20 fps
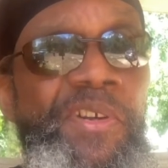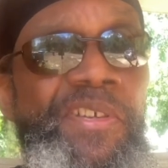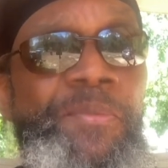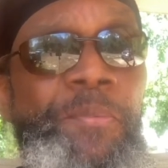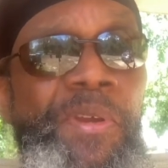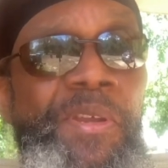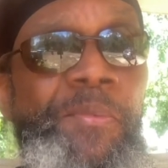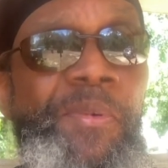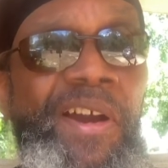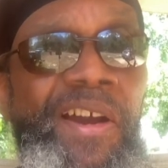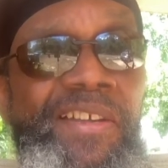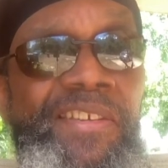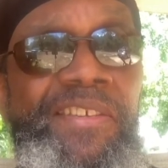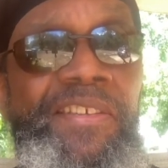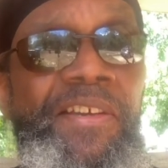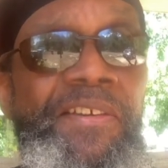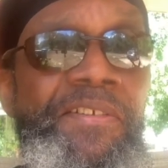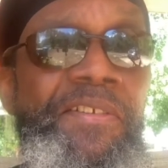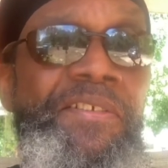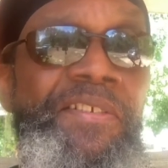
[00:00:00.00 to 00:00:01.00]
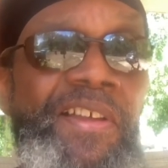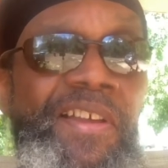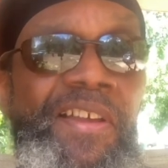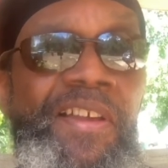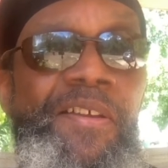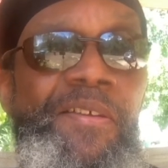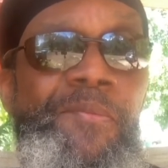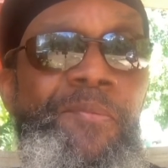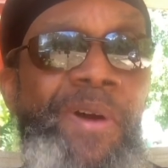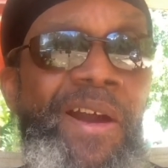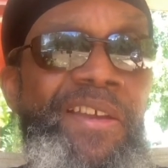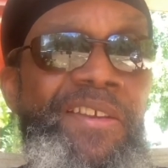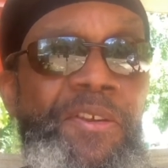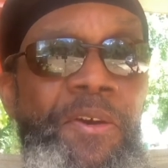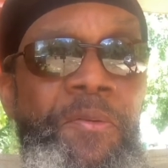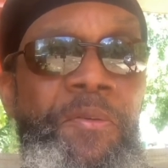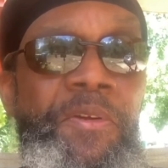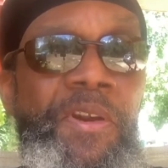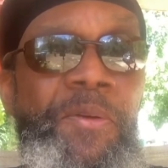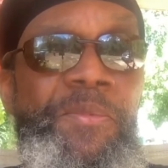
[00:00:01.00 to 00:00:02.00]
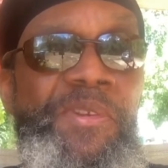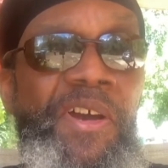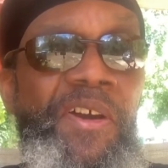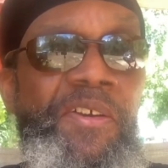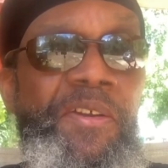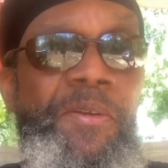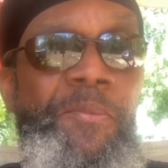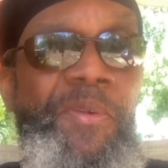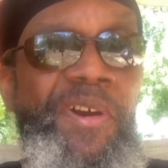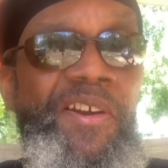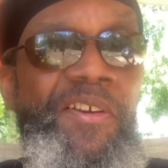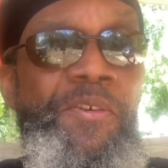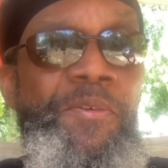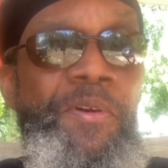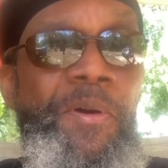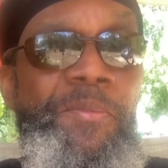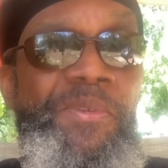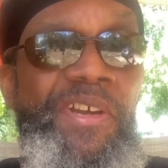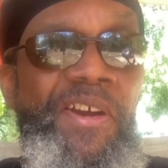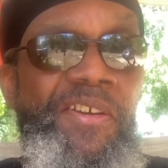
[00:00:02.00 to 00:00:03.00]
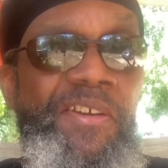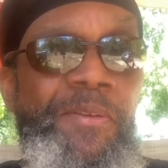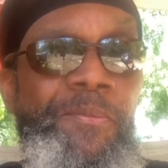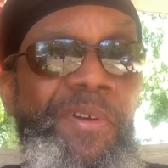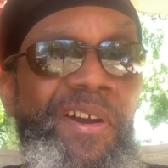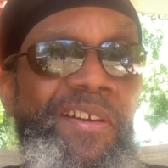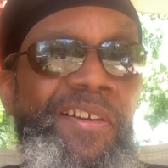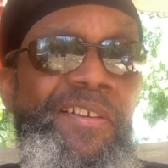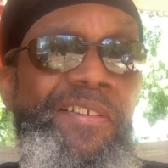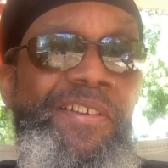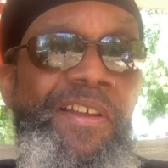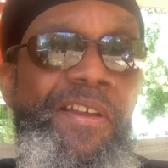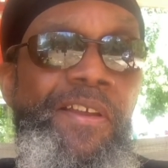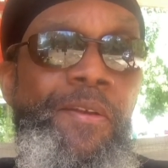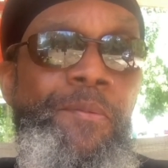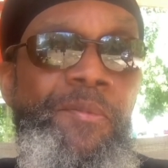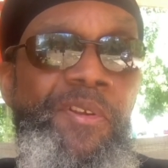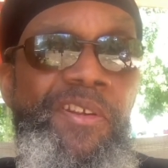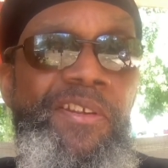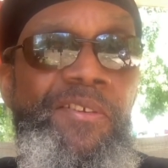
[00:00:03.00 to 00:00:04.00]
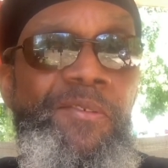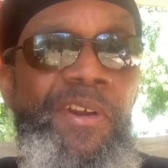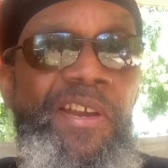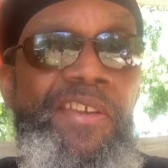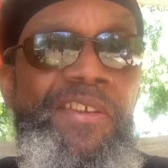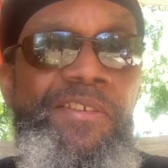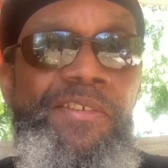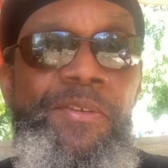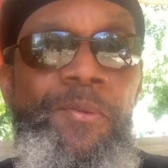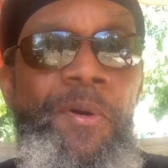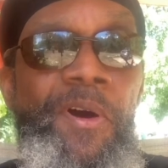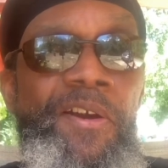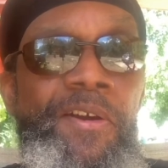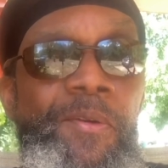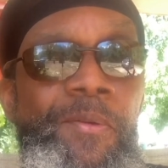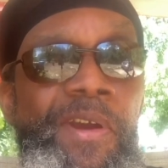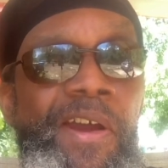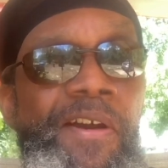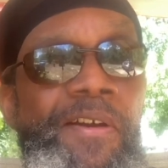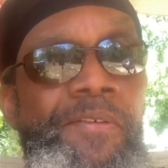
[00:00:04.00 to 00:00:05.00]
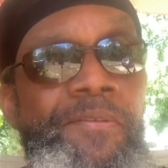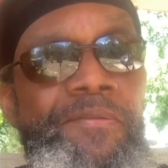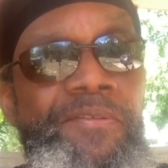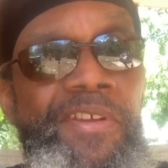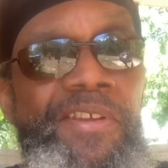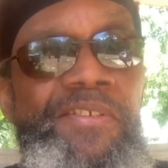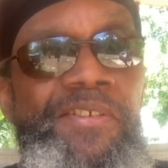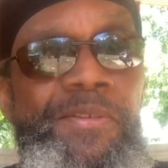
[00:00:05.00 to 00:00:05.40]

people out there might know who I'm talking about. But anyway, he used to walk around.